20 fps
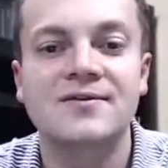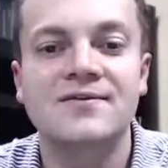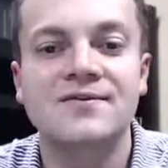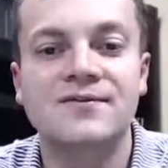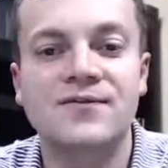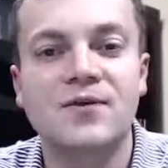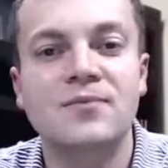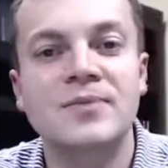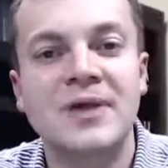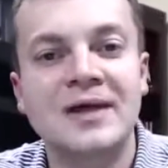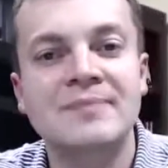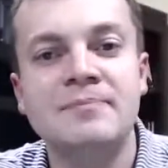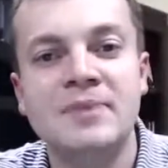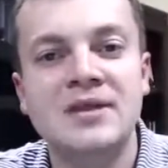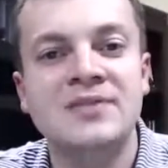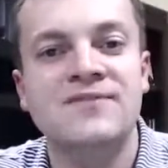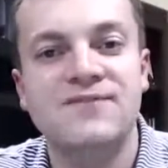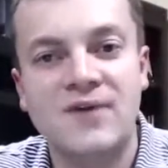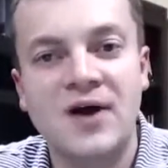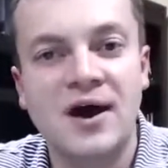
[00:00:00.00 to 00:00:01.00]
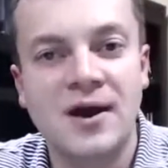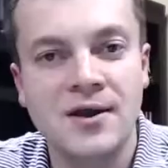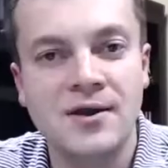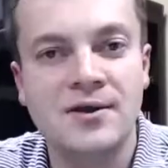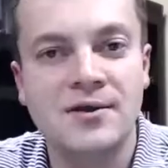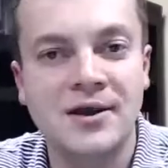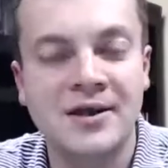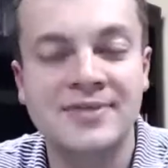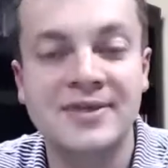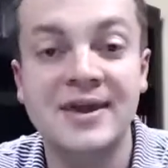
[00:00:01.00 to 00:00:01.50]
from not being
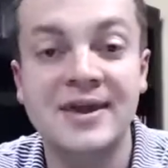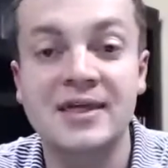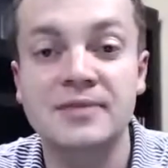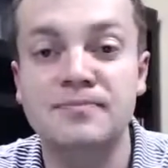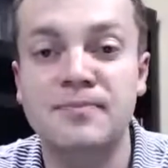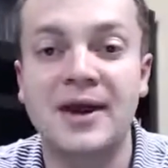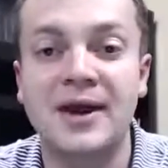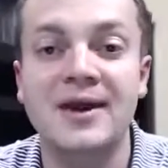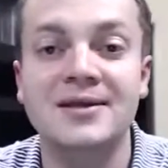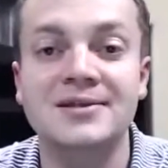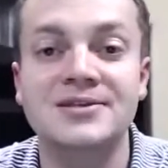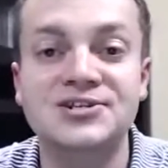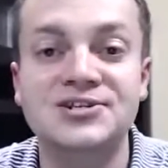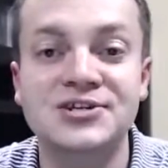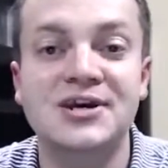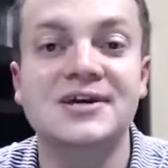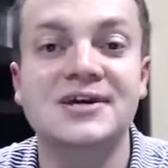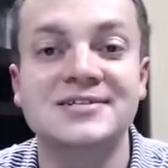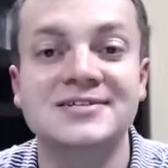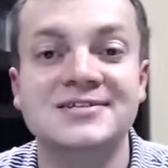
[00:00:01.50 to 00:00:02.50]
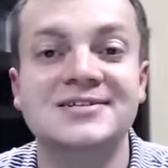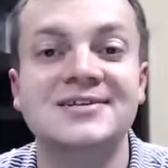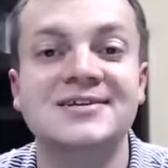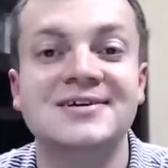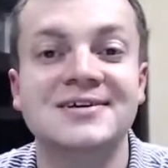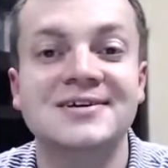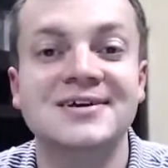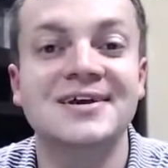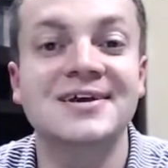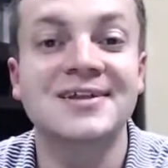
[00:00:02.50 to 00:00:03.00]
fired, and they get paid just
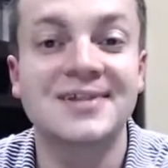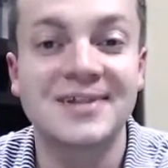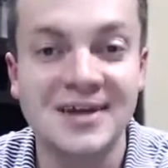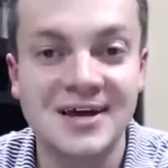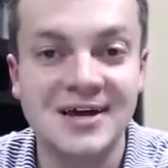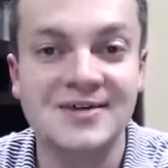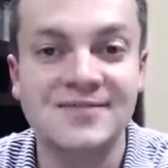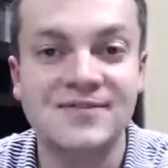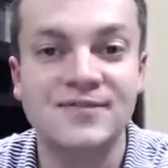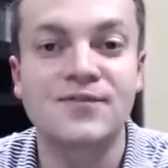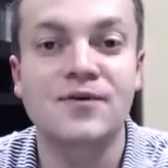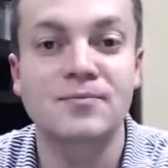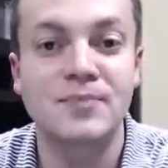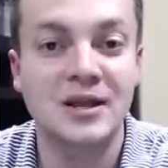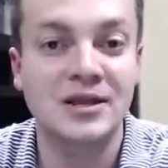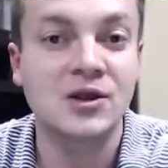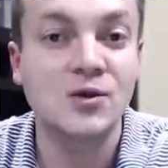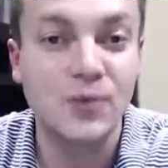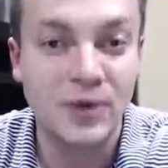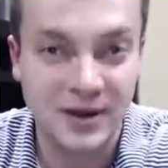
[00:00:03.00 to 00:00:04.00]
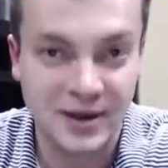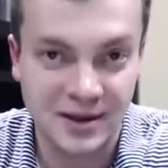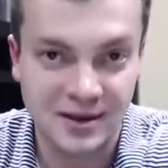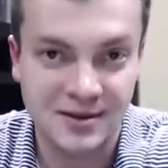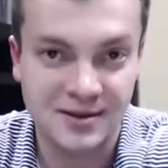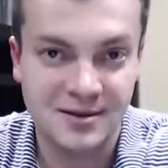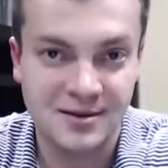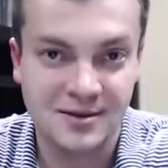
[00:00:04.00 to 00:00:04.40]
enough from not quitting.